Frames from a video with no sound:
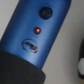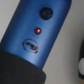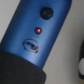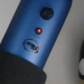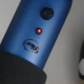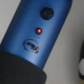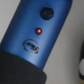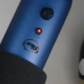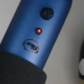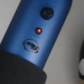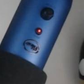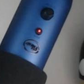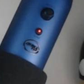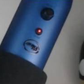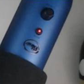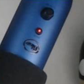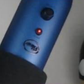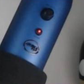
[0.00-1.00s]

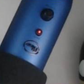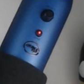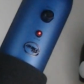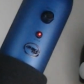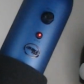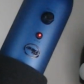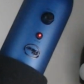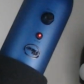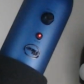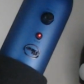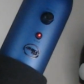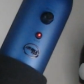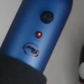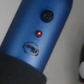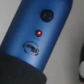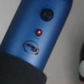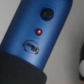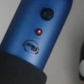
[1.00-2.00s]

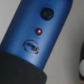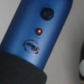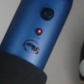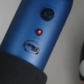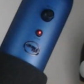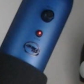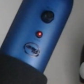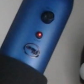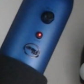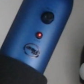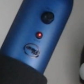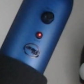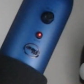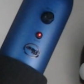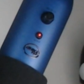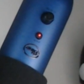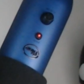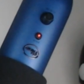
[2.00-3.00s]

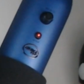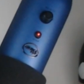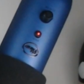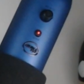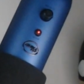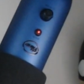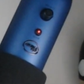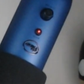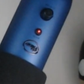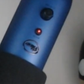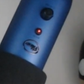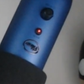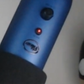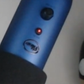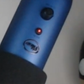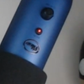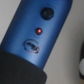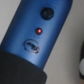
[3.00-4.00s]

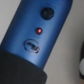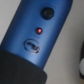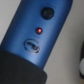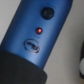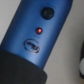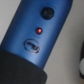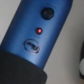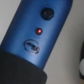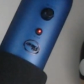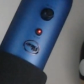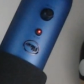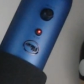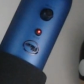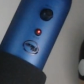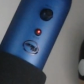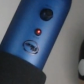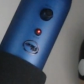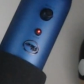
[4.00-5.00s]

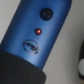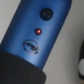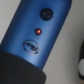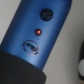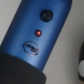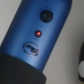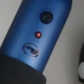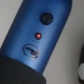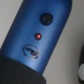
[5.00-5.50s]
The person shown says nothing.